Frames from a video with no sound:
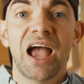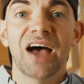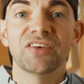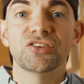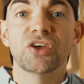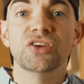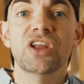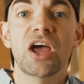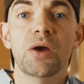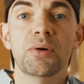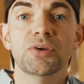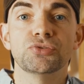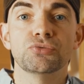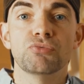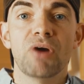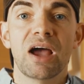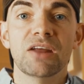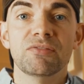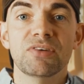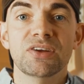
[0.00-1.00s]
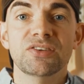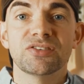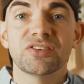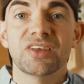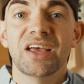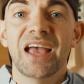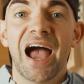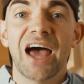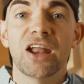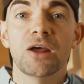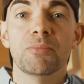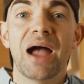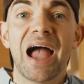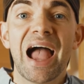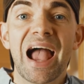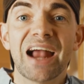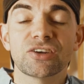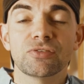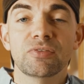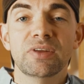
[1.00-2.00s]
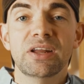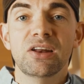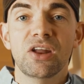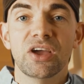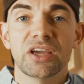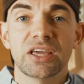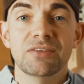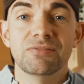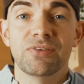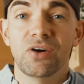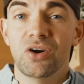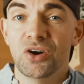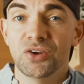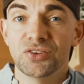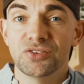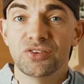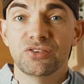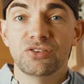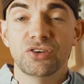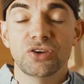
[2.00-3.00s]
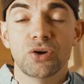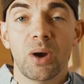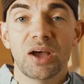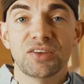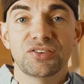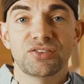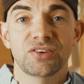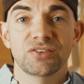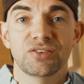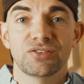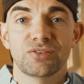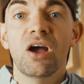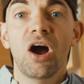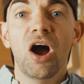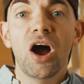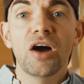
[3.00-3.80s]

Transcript: as I know its relevance, and I'm actively looking for answers to questions.